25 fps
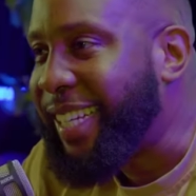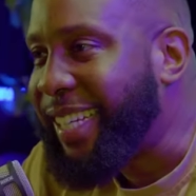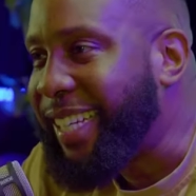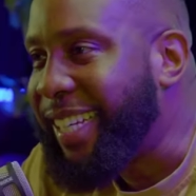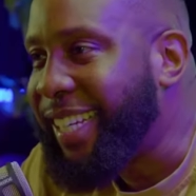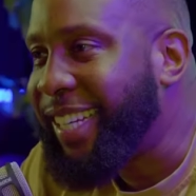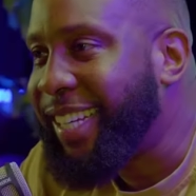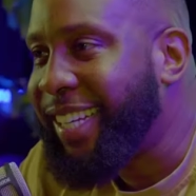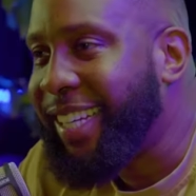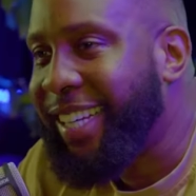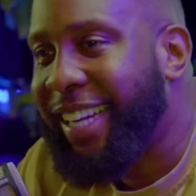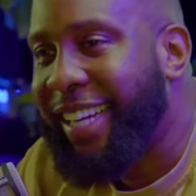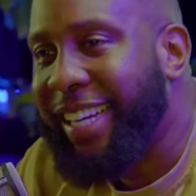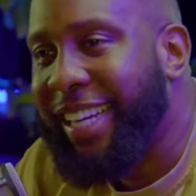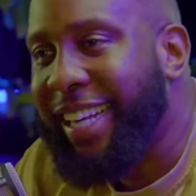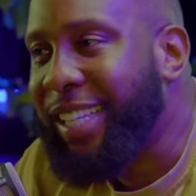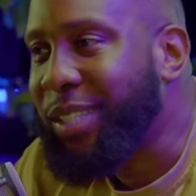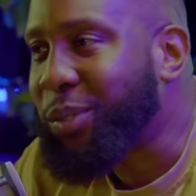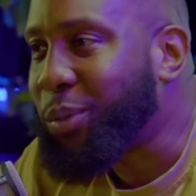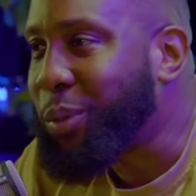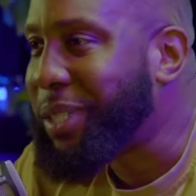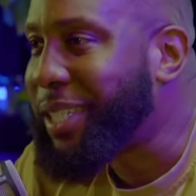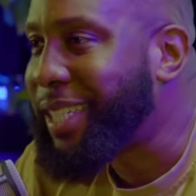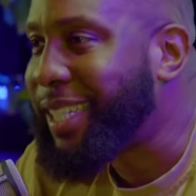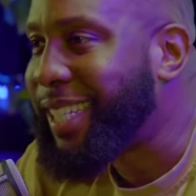needed, and that's
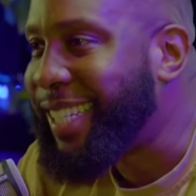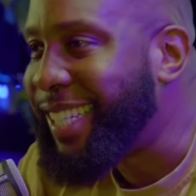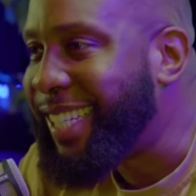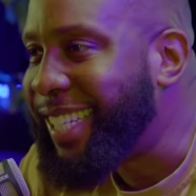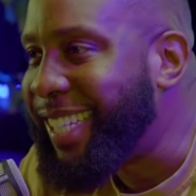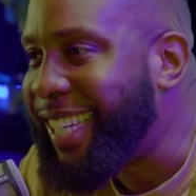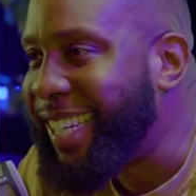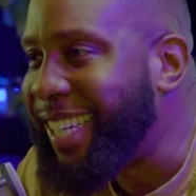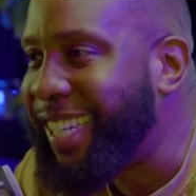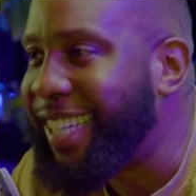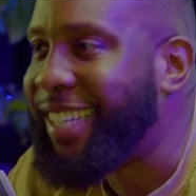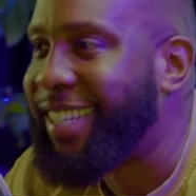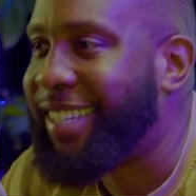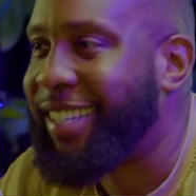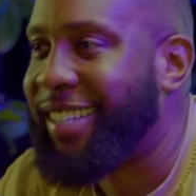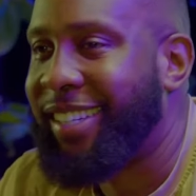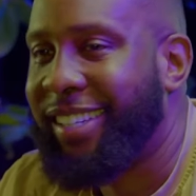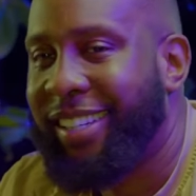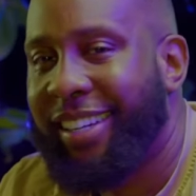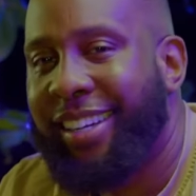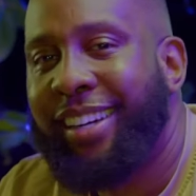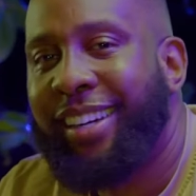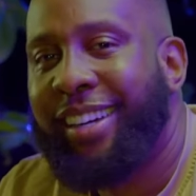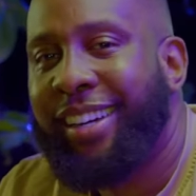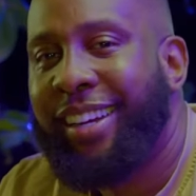what she needed
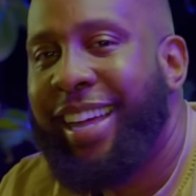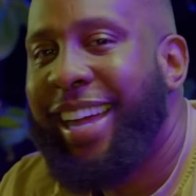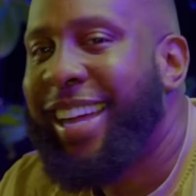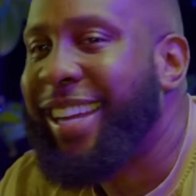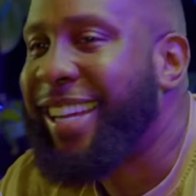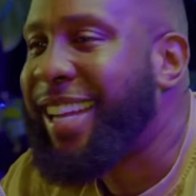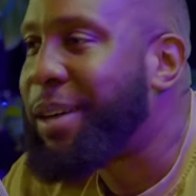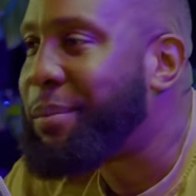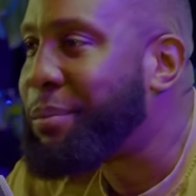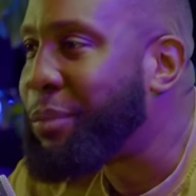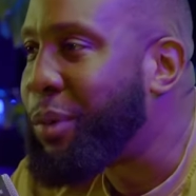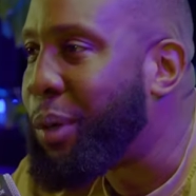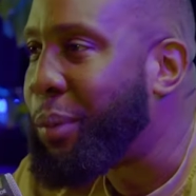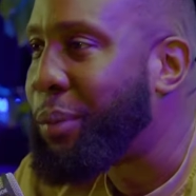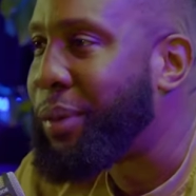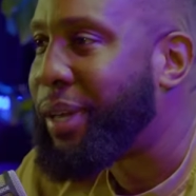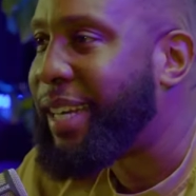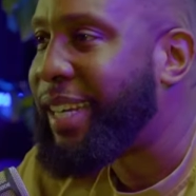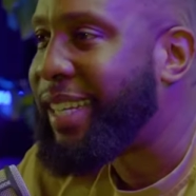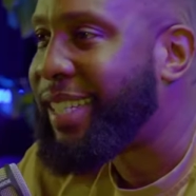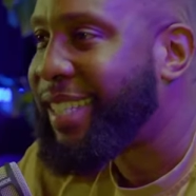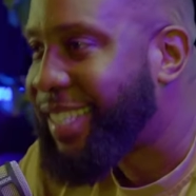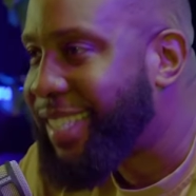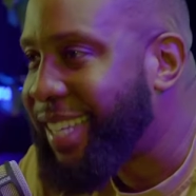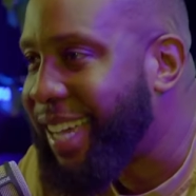at that moment
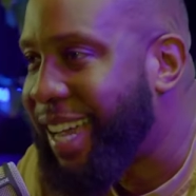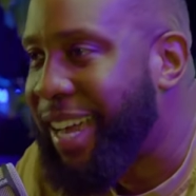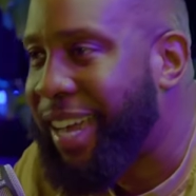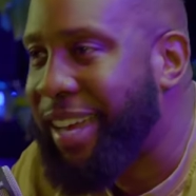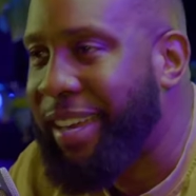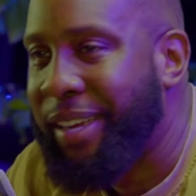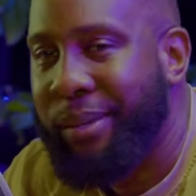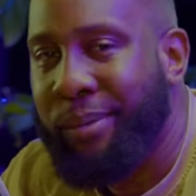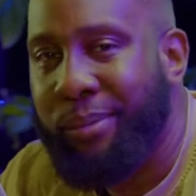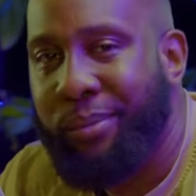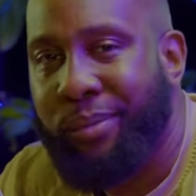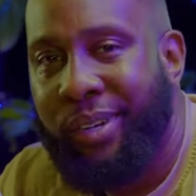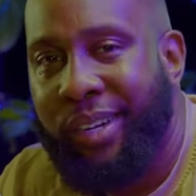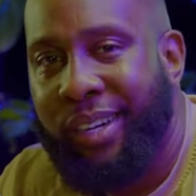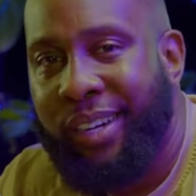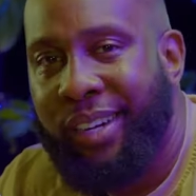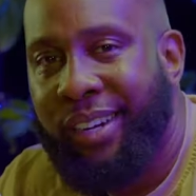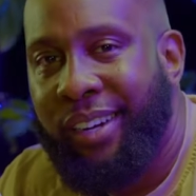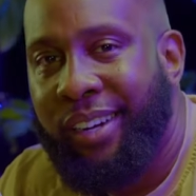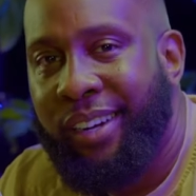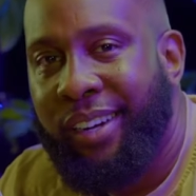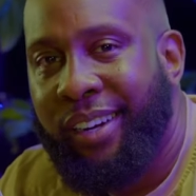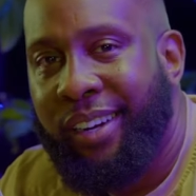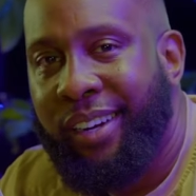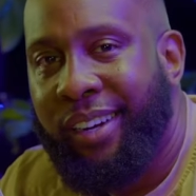in time.
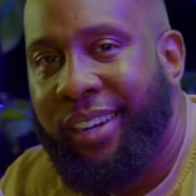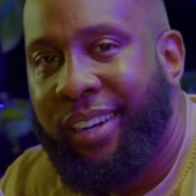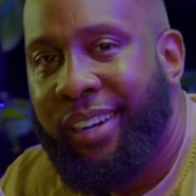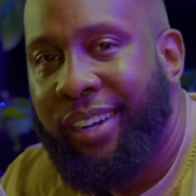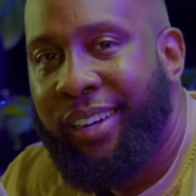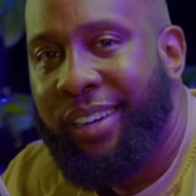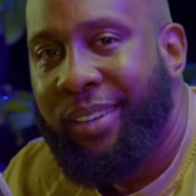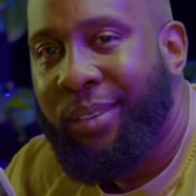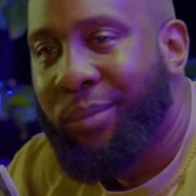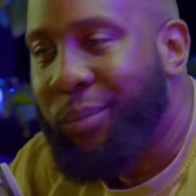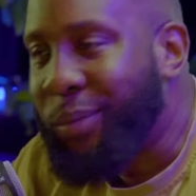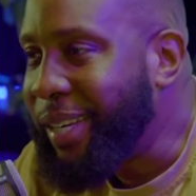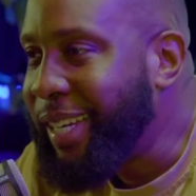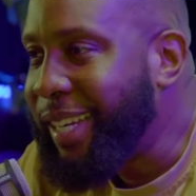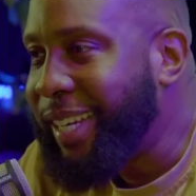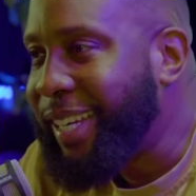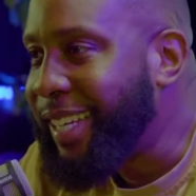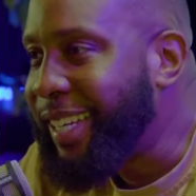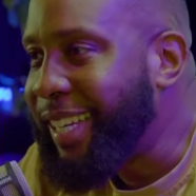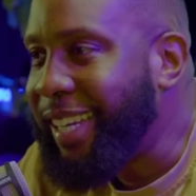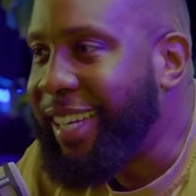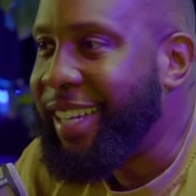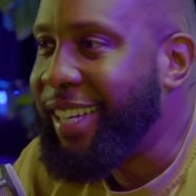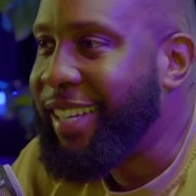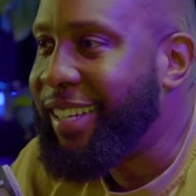We didn't
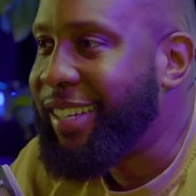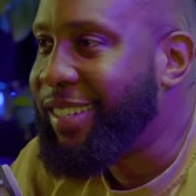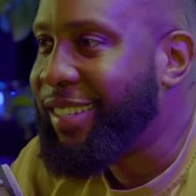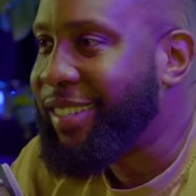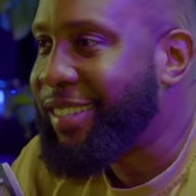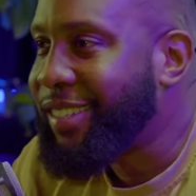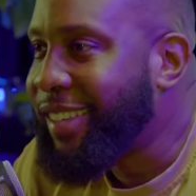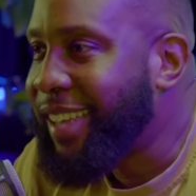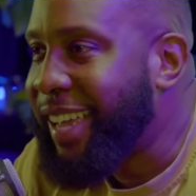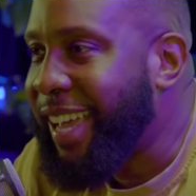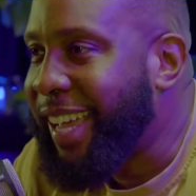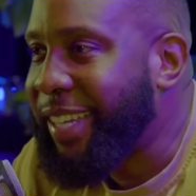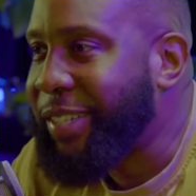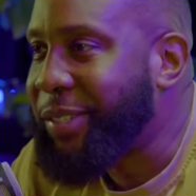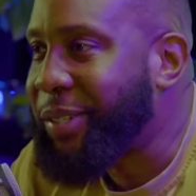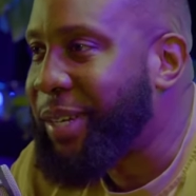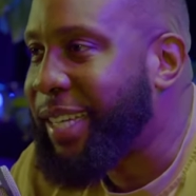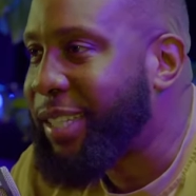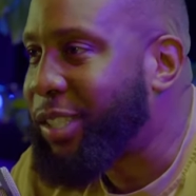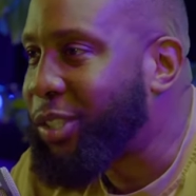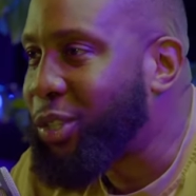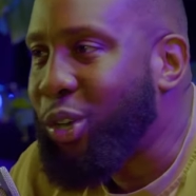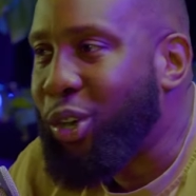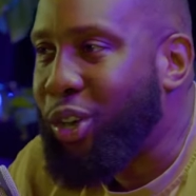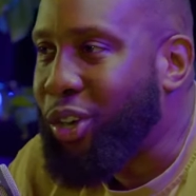need extra
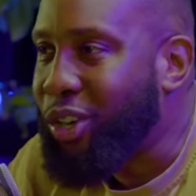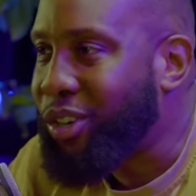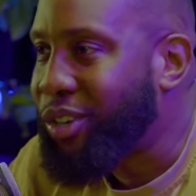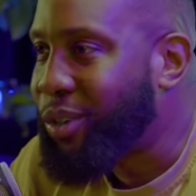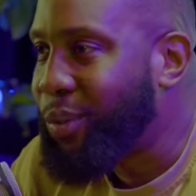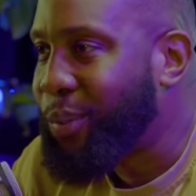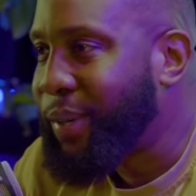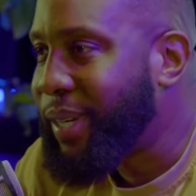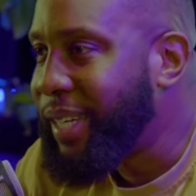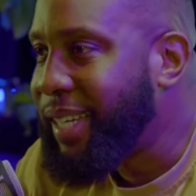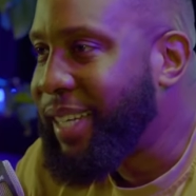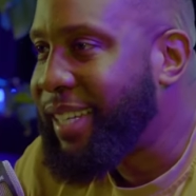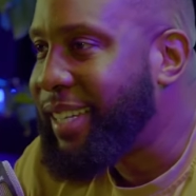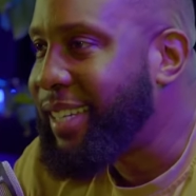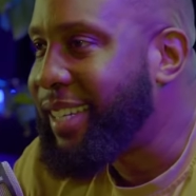talk, we didn't